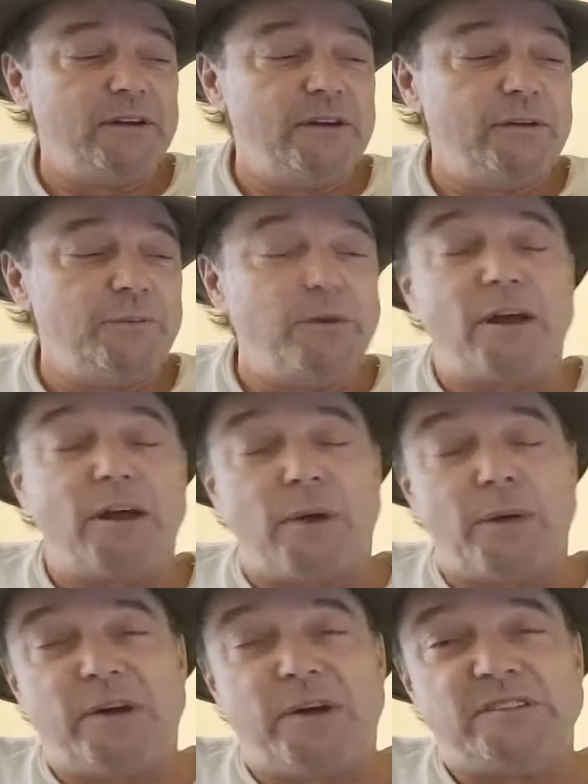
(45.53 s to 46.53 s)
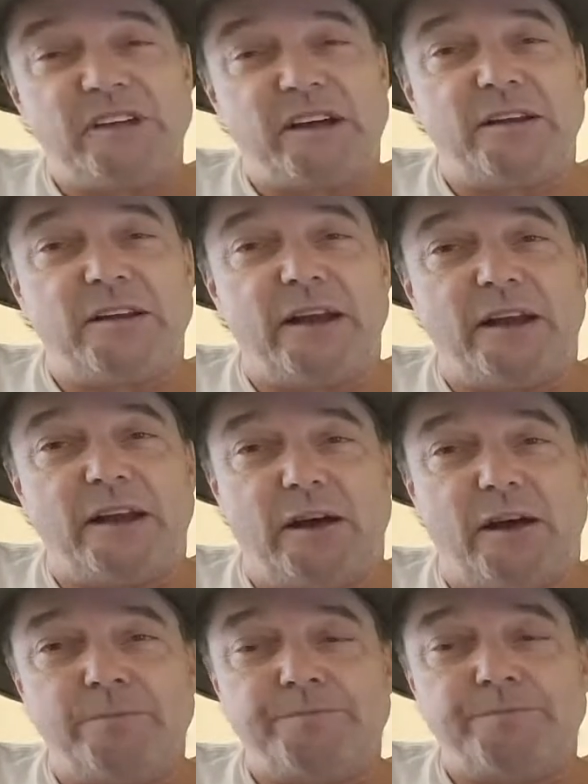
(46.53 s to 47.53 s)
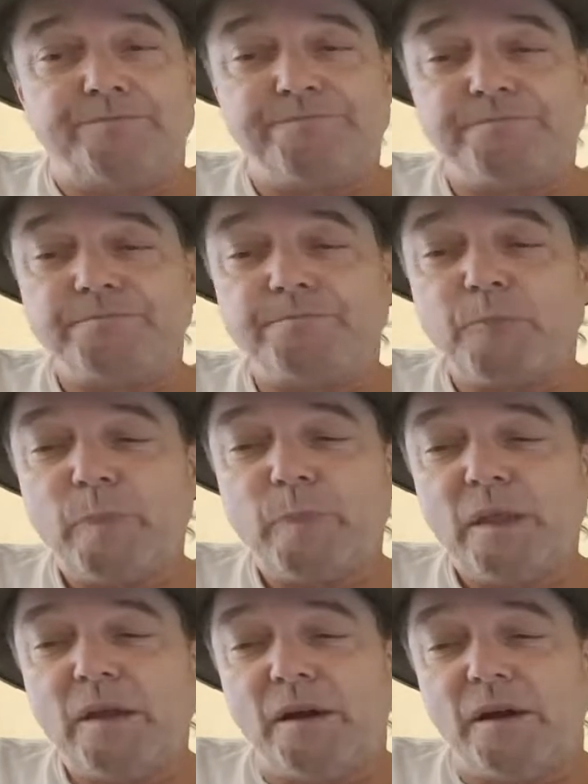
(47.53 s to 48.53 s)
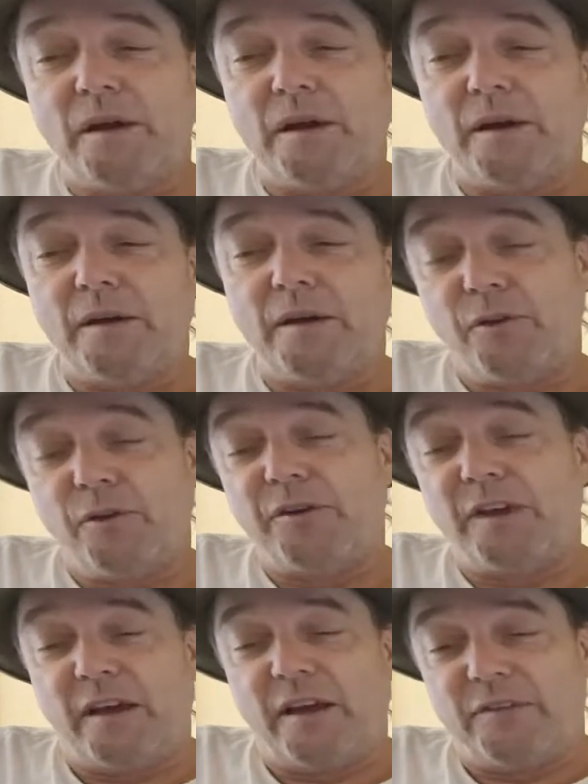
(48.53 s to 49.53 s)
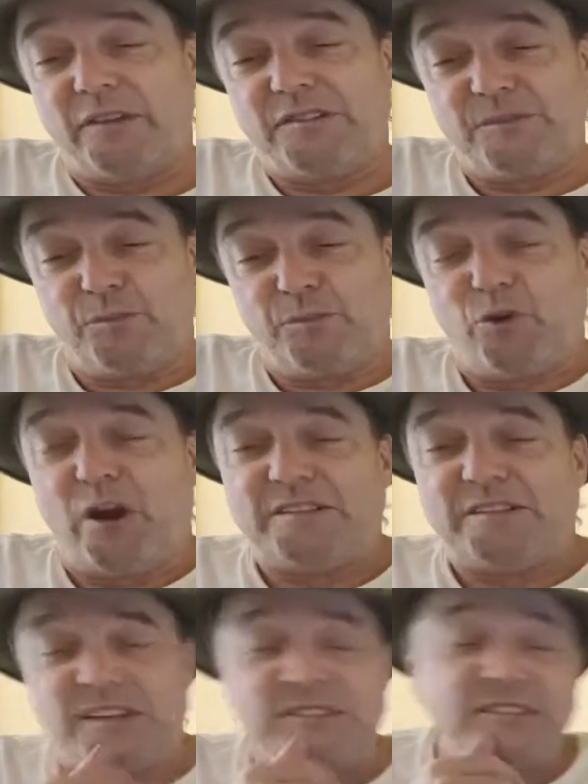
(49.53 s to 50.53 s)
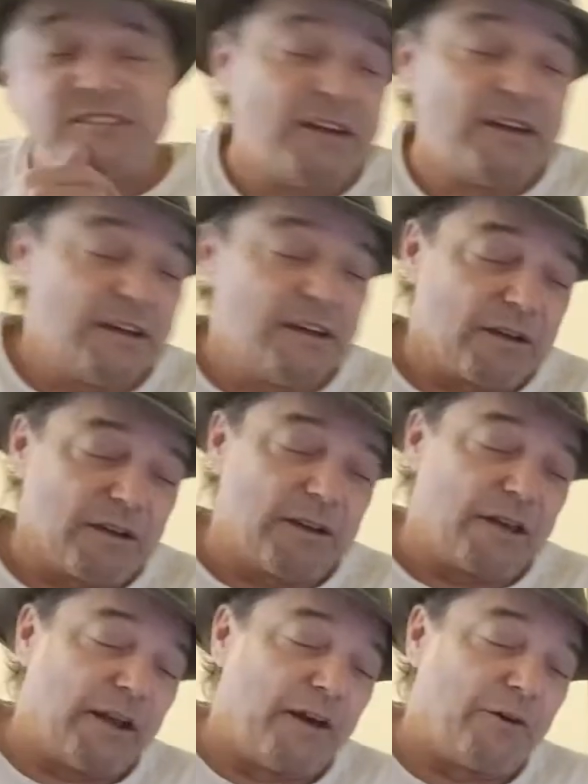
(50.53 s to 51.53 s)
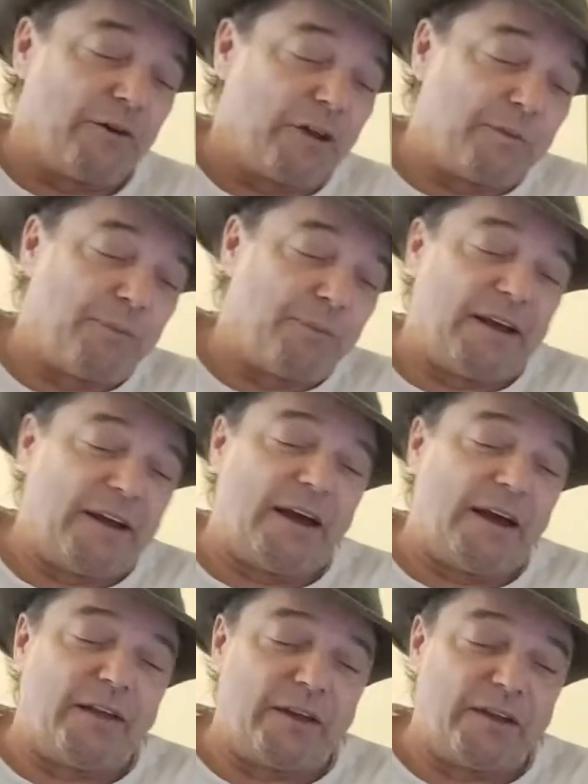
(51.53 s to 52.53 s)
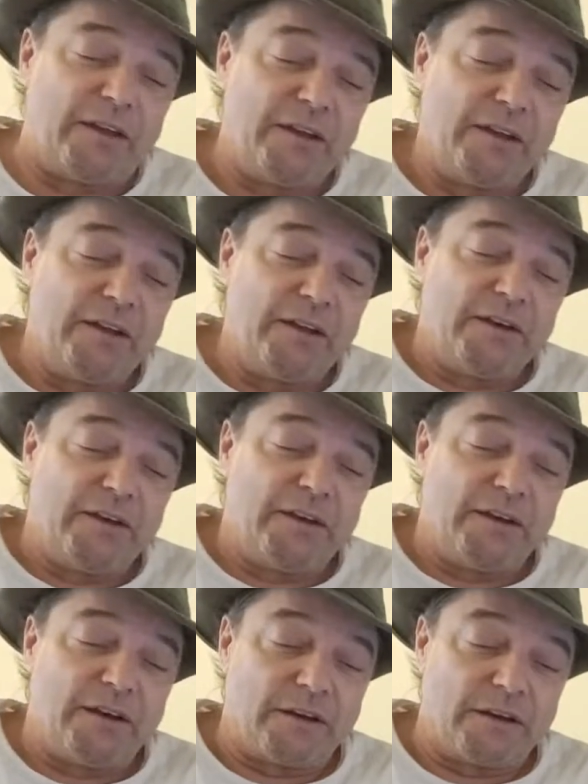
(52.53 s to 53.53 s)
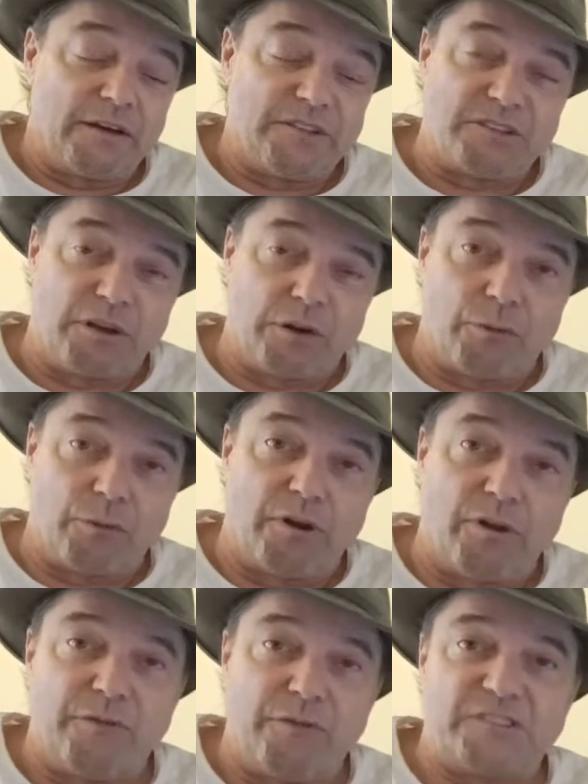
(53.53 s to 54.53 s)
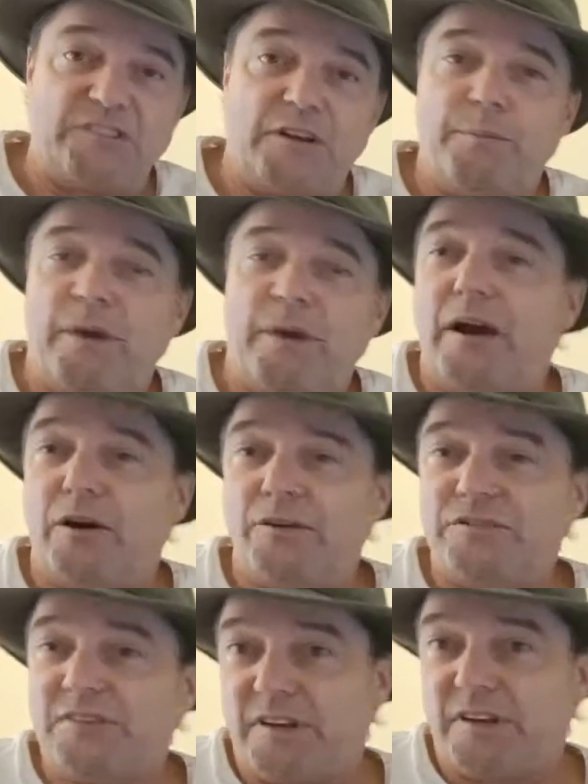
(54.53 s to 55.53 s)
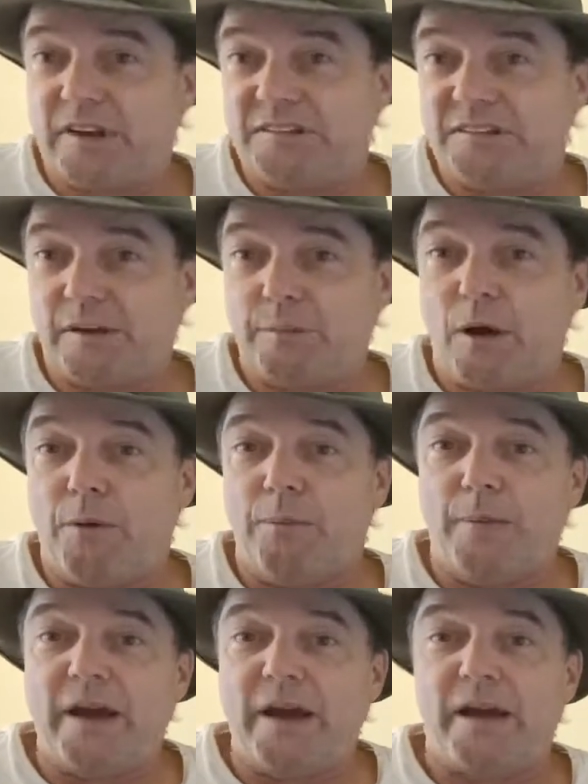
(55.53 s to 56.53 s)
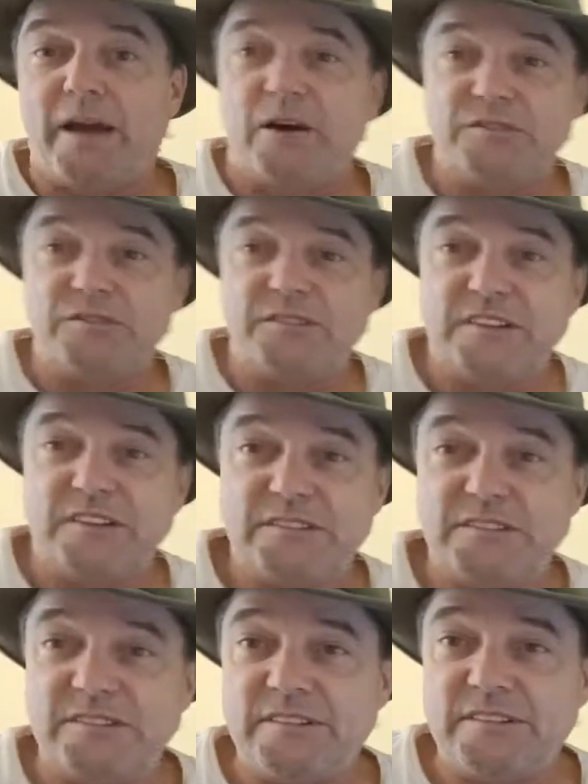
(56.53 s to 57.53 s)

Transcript: but I'm on my second day down, third day of this process. Going to get out onto Pine Island, going to start working, fixing up my house. And the nice thing about my house is